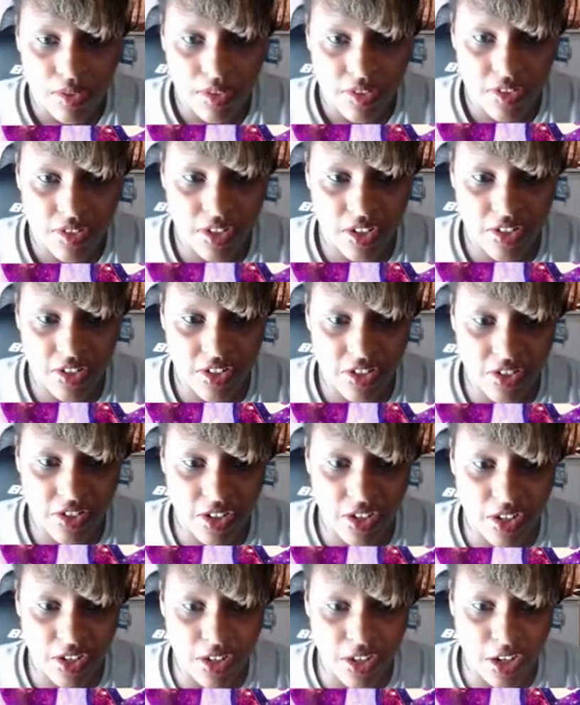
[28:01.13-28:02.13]
She's
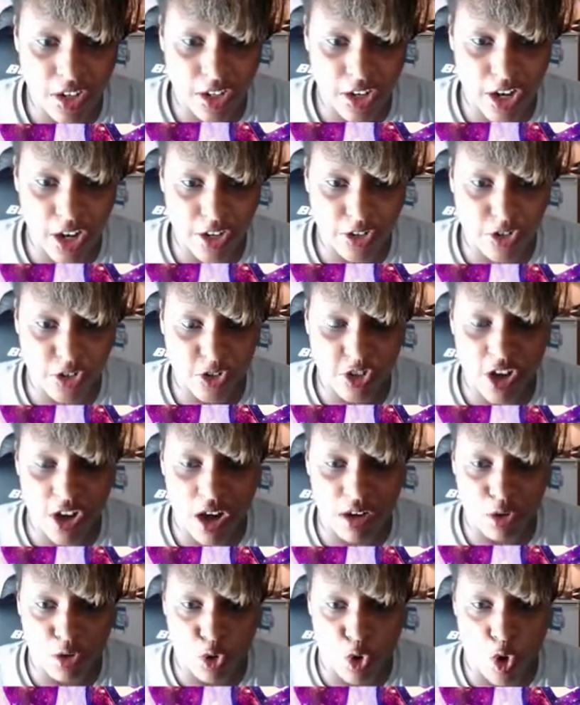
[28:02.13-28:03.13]
in the
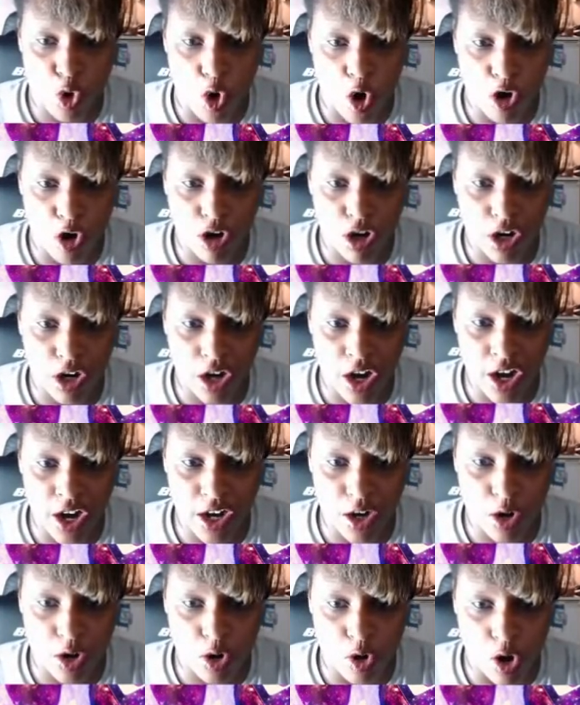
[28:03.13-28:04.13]
kitchen
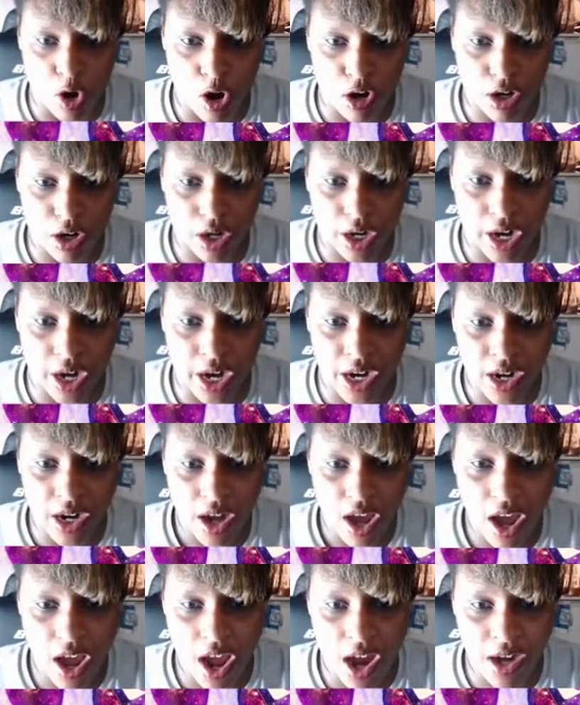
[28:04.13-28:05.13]
cooking, cooking, and
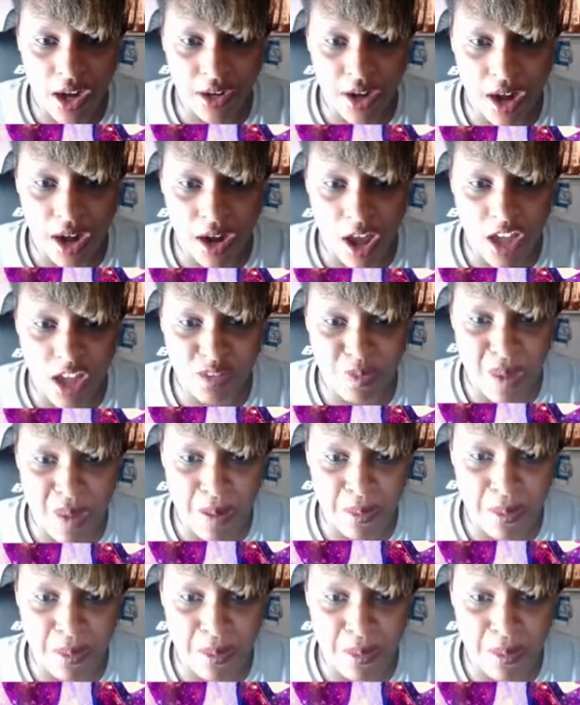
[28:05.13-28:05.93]
I lost my